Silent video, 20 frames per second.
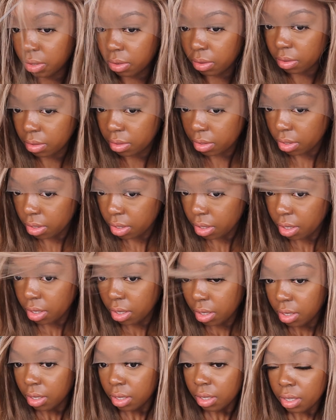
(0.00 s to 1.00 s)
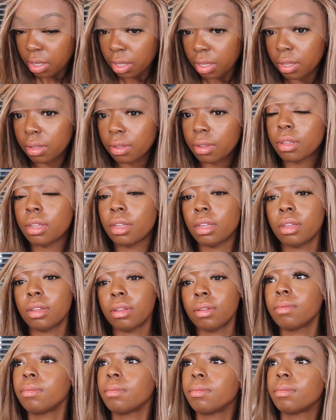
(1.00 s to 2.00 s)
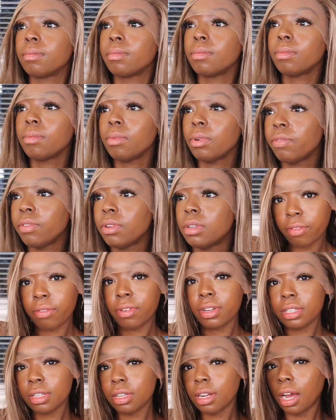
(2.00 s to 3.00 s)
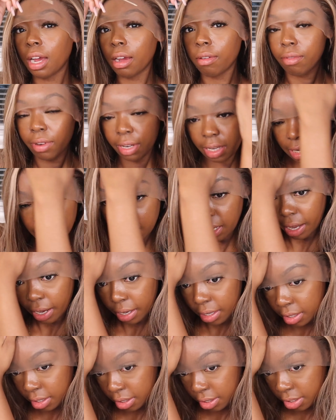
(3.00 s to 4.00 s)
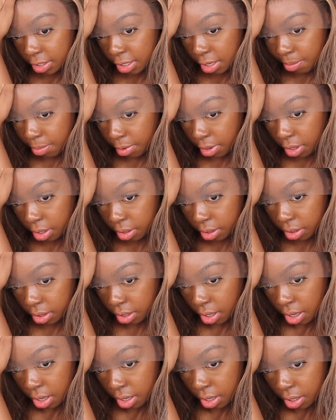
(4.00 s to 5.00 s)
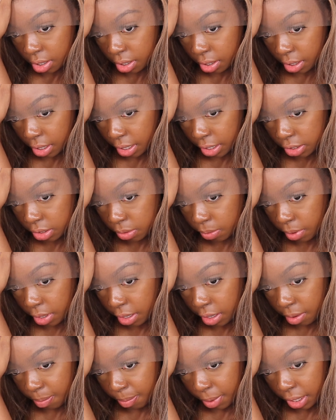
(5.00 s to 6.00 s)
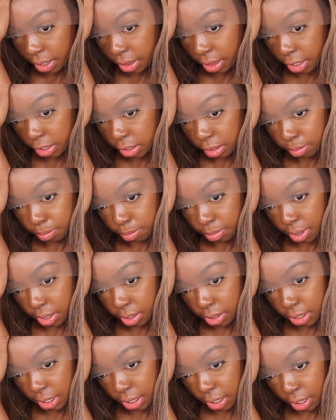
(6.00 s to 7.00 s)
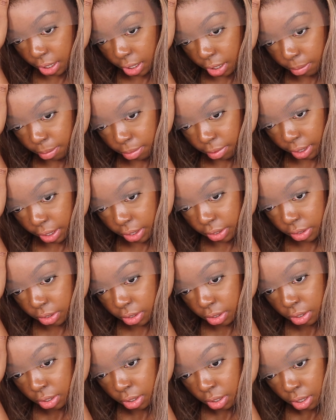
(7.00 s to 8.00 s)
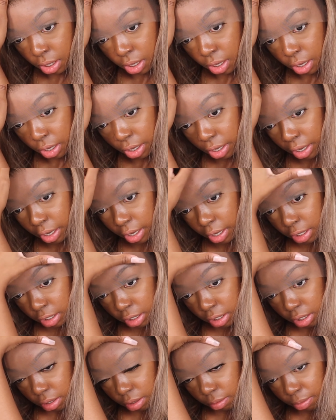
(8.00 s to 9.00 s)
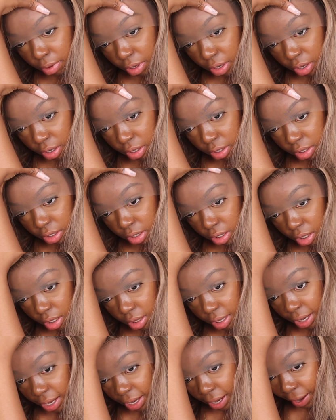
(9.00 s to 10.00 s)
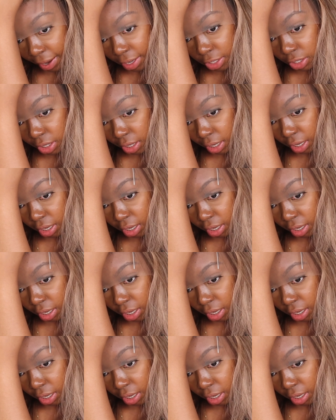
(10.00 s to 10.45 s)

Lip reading: and just created a slightly lower parting. The reason I really like this teapot lace wig by this particular brand is because they actually